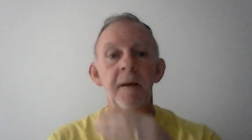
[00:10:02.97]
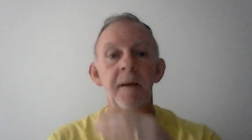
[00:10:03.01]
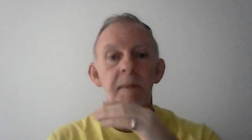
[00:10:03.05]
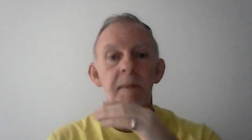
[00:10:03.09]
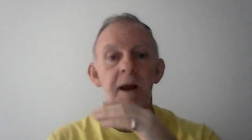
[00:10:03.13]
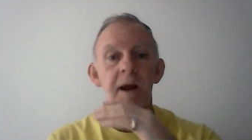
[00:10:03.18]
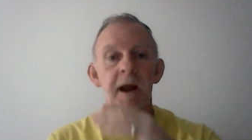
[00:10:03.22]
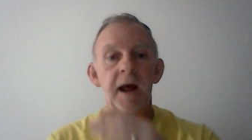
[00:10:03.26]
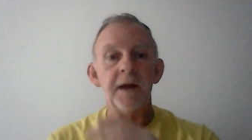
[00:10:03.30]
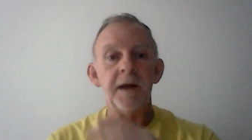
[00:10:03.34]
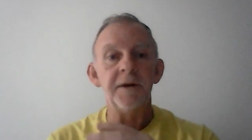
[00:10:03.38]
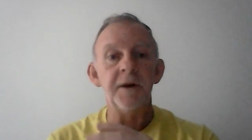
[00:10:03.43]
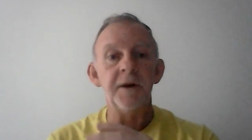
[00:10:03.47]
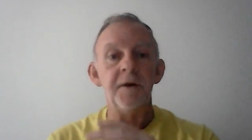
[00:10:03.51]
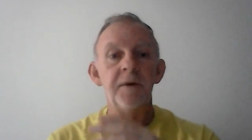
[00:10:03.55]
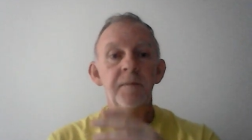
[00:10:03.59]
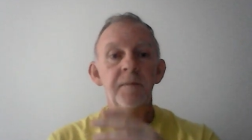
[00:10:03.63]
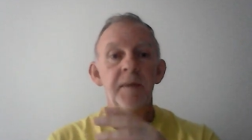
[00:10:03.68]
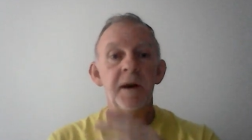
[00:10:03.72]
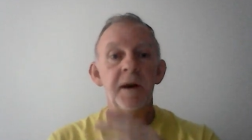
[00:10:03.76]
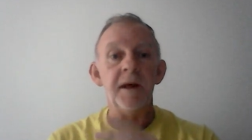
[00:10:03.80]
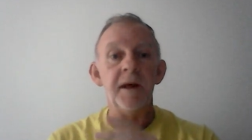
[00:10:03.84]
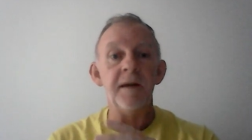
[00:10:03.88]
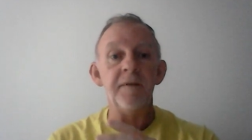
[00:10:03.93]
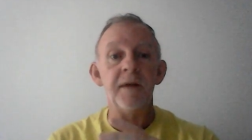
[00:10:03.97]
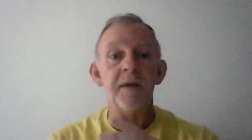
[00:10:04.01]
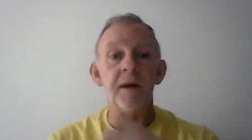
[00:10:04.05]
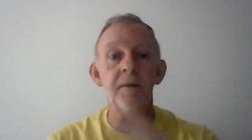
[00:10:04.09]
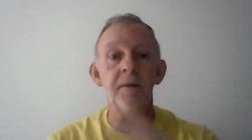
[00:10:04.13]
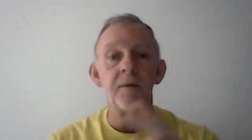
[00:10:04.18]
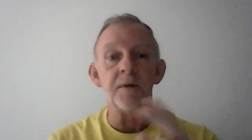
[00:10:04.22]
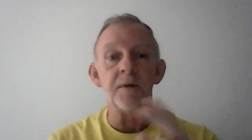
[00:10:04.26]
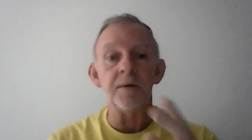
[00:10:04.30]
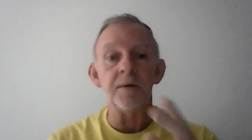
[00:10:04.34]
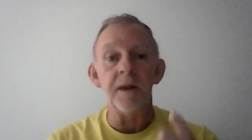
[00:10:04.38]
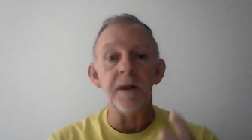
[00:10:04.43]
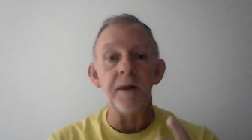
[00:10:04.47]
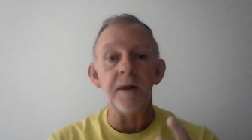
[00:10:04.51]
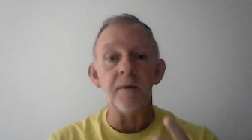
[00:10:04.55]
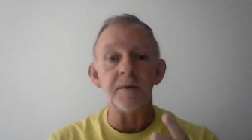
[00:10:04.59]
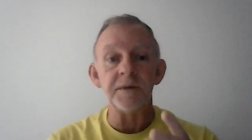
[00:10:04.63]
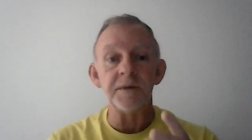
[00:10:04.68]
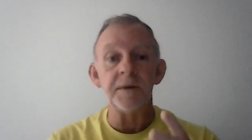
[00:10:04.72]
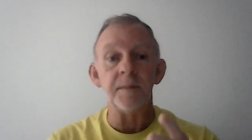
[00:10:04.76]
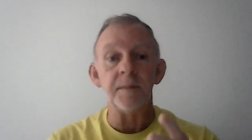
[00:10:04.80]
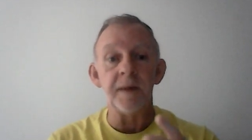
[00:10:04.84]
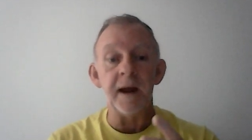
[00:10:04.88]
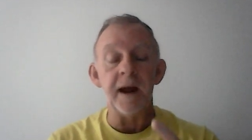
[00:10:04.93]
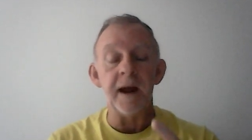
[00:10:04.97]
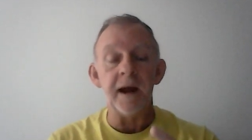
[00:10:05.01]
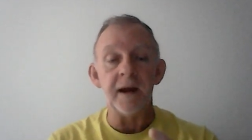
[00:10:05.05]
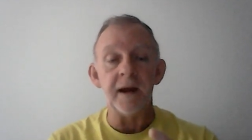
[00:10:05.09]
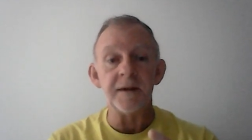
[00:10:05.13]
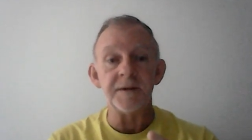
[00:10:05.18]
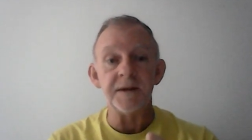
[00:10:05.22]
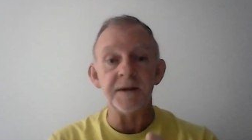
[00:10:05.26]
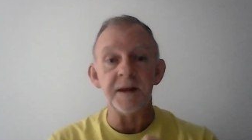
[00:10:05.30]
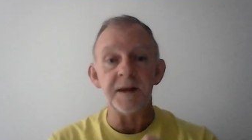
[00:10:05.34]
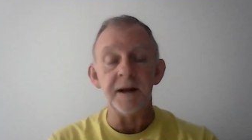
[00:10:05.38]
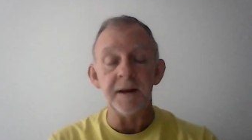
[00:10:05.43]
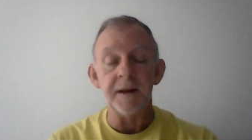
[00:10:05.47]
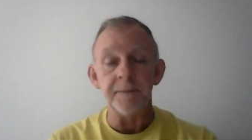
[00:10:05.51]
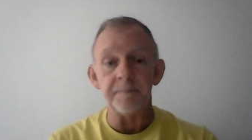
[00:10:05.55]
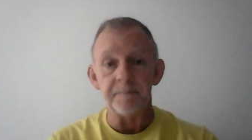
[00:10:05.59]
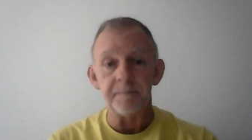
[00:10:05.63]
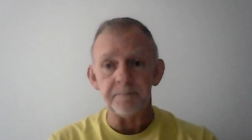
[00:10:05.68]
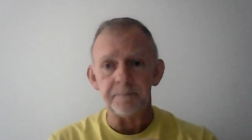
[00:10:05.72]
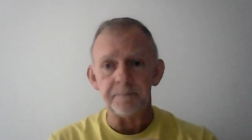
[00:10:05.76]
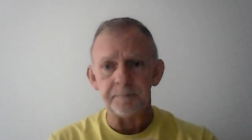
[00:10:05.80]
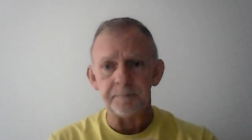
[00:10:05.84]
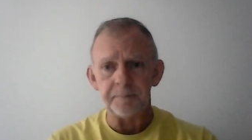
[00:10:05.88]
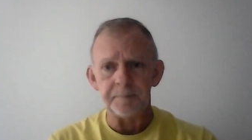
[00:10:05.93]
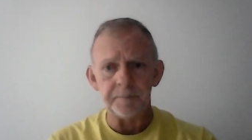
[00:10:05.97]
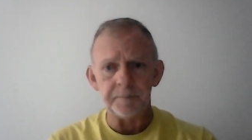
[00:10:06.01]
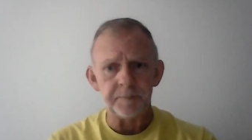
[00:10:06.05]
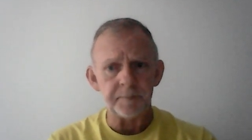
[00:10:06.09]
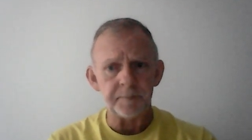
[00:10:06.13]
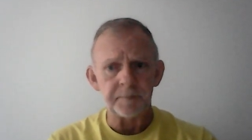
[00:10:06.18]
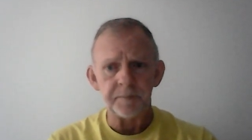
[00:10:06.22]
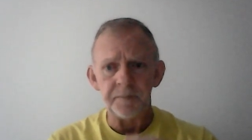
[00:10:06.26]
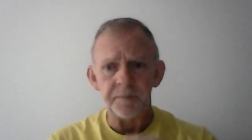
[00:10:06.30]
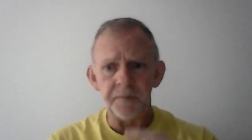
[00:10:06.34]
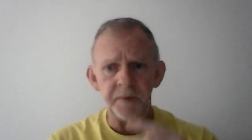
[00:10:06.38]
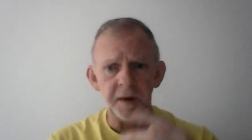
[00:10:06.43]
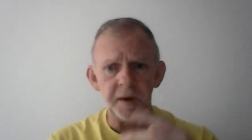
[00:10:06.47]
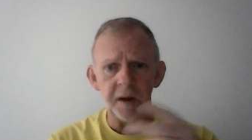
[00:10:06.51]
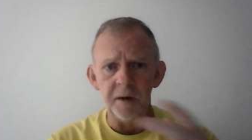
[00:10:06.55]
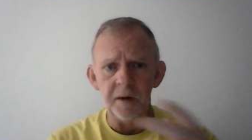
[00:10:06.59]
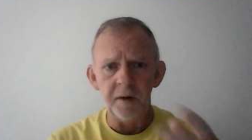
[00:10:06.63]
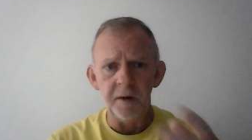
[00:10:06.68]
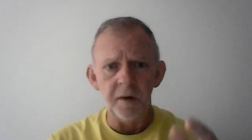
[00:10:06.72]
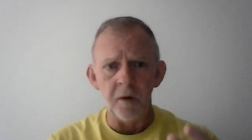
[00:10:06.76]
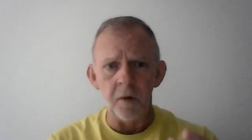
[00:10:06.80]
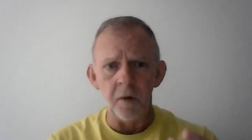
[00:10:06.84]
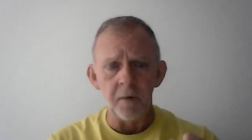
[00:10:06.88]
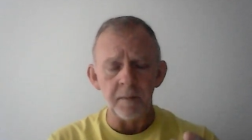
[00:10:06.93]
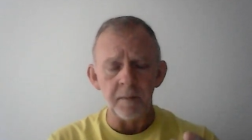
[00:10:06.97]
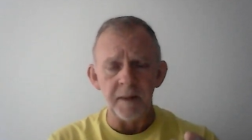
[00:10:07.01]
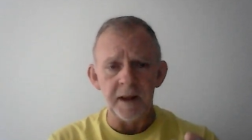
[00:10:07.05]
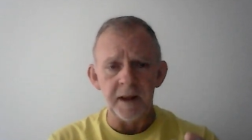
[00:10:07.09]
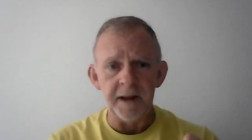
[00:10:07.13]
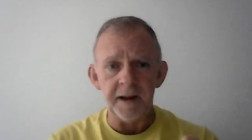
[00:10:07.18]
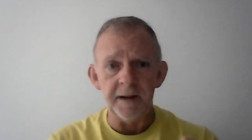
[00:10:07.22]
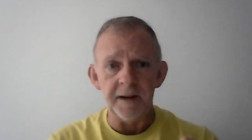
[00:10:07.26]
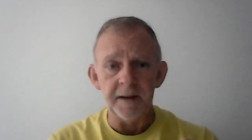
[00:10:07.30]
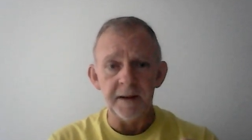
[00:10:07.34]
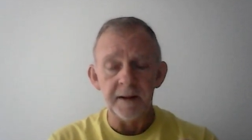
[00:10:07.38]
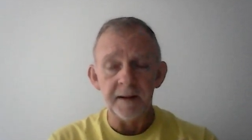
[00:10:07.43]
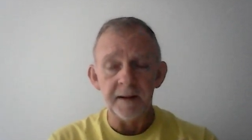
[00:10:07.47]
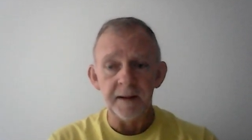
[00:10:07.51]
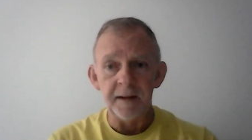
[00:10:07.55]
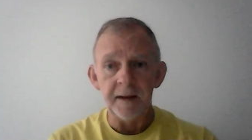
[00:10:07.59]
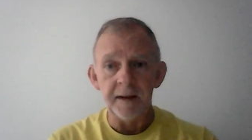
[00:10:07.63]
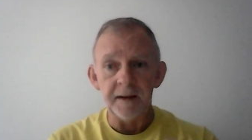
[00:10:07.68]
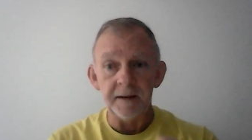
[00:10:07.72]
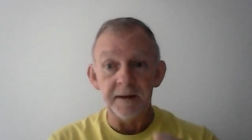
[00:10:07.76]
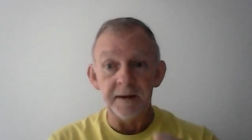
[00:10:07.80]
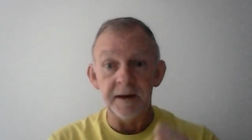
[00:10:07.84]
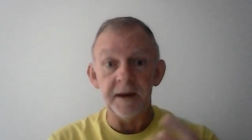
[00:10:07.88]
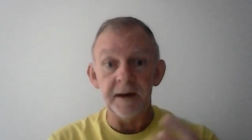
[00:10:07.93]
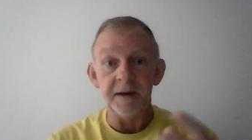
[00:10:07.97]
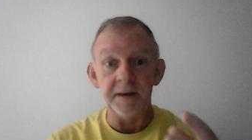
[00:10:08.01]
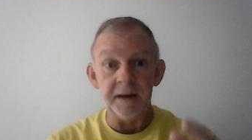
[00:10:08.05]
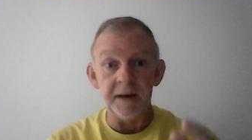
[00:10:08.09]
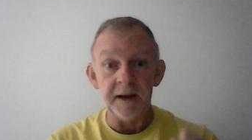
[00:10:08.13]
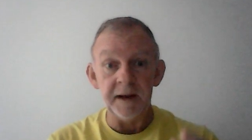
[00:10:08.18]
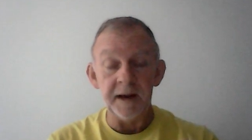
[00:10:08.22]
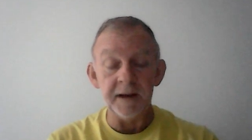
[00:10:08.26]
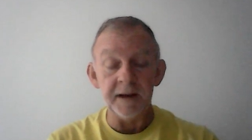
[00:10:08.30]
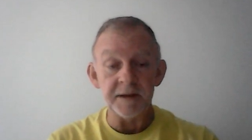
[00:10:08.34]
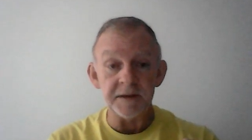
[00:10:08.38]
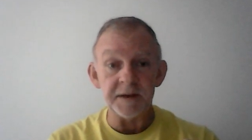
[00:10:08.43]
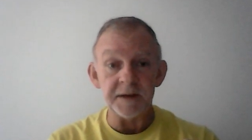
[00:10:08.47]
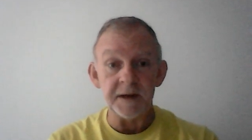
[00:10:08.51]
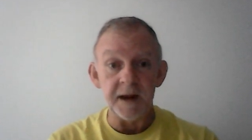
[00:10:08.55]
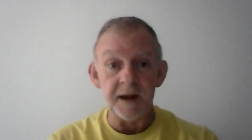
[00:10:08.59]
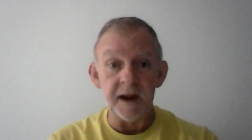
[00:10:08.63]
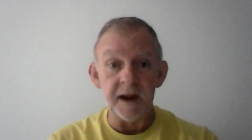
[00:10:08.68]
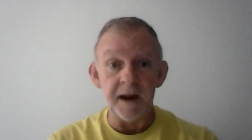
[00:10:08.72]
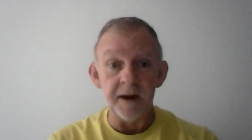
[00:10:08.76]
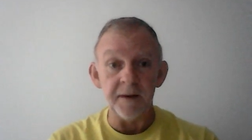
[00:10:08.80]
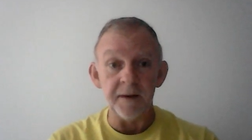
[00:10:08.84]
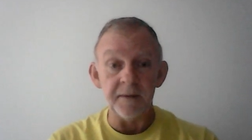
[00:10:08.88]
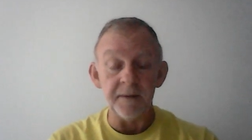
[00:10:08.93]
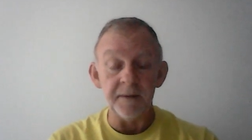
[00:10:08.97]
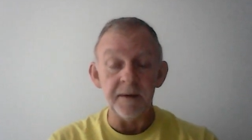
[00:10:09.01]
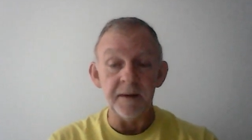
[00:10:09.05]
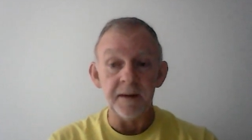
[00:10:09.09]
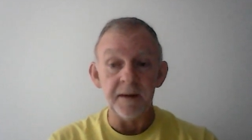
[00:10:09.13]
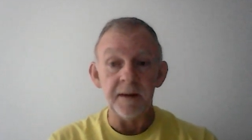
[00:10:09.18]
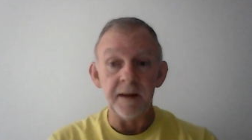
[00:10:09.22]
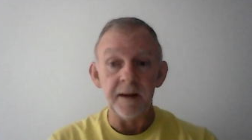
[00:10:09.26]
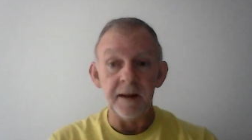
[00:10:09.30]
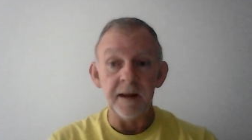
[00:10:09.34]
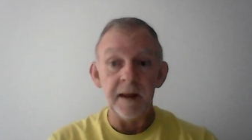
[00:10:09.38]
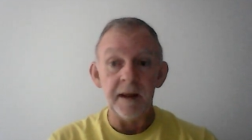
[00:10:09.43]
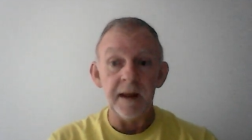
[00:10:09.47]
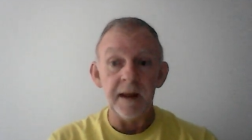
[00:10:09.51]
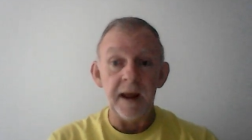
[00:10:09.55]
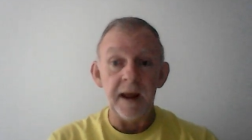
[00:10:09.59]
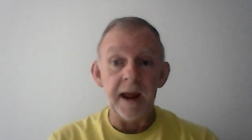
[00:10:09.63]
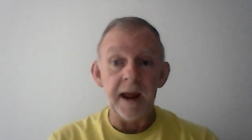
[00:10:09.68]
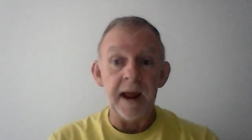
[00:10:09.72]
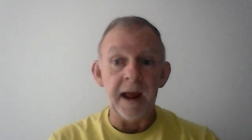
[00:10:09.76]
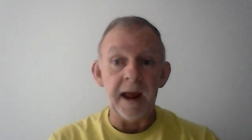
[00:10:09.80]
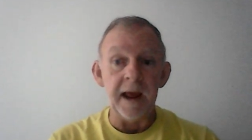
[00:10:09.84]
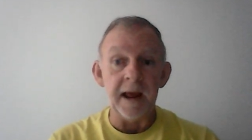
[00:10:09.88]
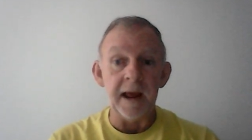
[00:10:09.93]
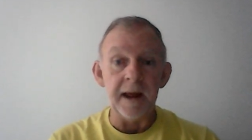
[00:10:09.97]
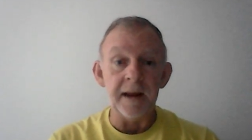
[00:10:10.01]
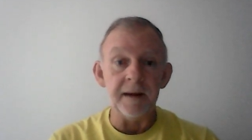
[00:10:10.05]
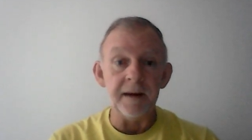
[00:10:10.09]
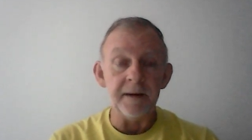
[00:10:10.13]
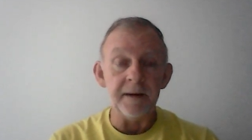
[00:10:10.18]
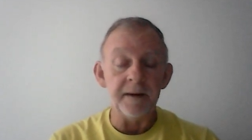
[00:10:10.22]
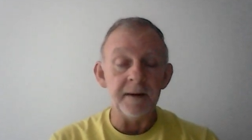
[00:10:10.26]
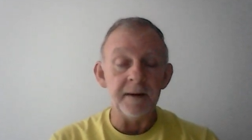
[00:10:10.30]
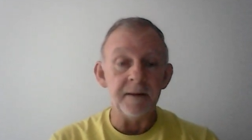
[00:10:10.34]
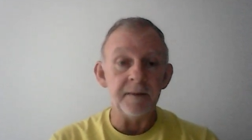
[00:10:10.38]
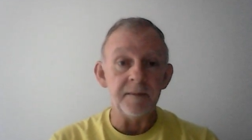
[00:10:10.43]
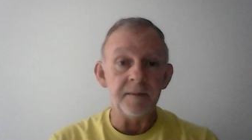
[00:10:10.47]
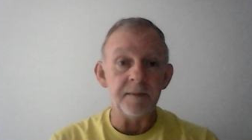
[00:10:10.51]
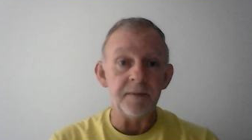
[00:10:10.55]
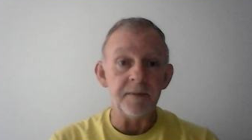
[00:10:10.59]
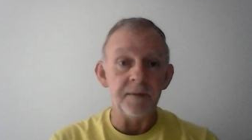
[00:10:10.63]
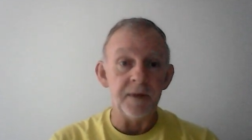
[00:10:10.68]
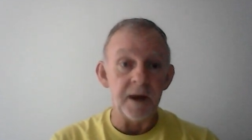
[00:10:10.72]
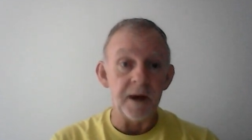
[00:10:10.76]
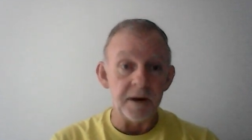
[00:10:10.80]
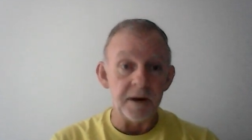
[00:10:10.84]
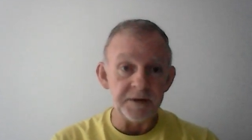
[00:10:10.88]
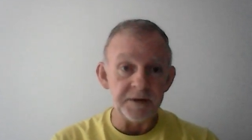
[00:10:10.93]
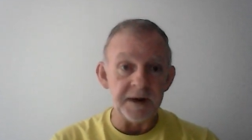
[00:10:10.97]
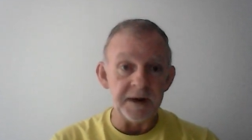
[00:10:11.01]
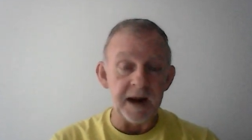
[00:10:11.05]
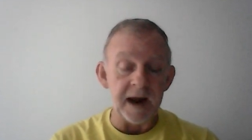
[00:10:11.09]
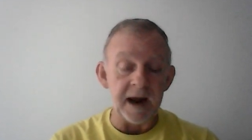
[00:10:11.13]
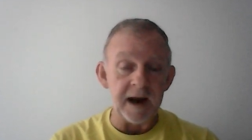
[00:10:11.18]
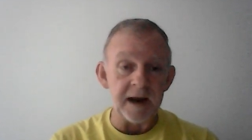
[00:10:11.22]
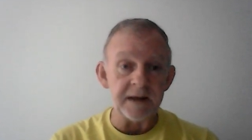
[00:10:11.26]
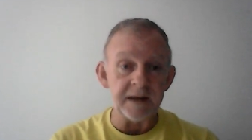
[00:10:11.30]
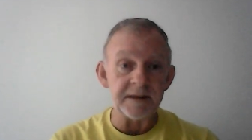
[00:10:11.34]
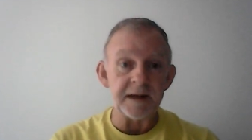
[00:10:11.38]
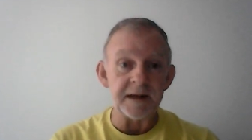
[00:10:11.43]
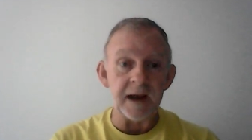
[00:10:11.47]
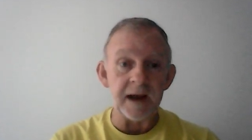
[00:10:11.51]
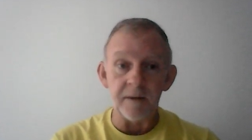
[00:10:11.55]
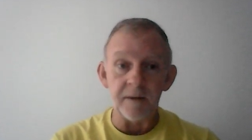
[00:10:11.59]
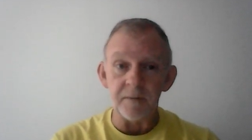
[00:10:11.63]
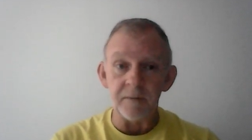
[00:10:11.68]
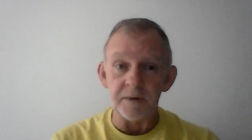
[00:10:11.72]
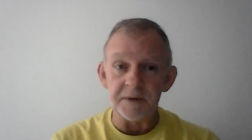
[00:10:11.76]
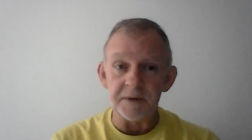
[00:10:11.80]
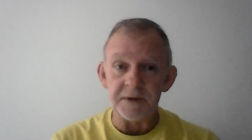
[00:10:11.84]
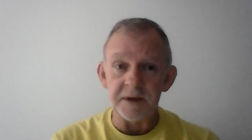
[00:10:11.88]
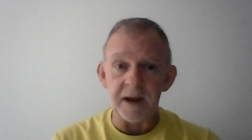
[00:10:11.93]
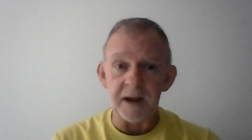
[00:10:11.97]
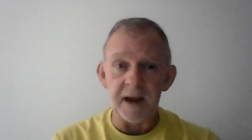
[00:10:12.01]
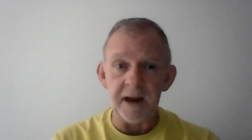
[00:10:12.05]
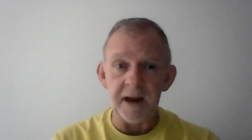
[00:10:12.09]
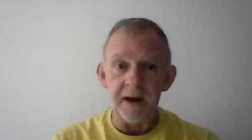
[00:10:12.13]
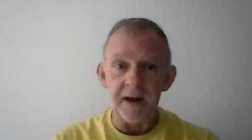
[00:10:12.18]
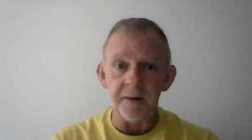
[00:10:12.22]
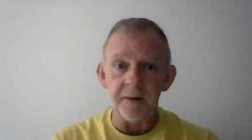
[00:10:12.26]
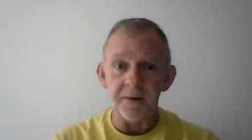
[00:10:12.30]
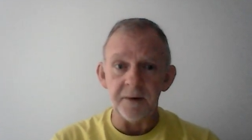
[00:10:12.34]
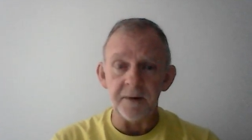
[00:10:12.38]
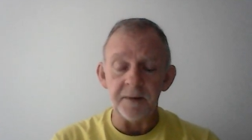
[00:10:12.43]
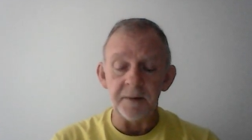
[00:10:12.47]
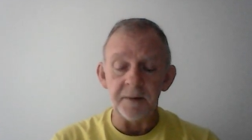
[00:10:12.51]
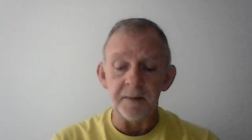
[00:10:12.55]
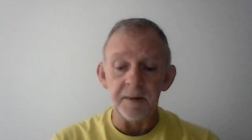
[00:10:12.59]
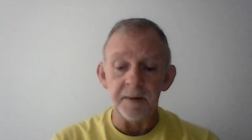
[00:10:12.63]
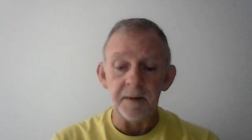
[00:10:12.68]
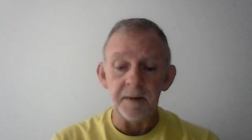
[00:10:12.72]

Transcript: but I do believe that were, there were some guys that normally didn't get scared, and those guys I would say are